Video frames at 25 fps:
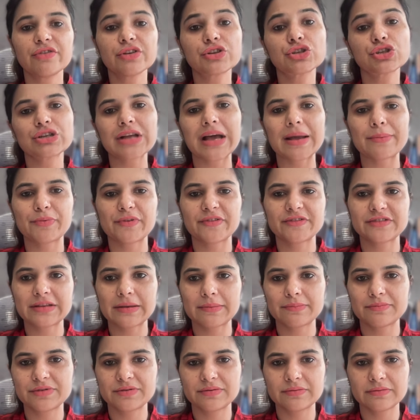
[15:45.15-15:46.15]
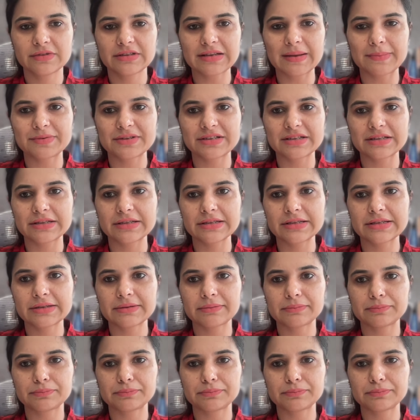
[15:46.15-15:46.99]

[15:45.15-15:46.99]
which type of substance?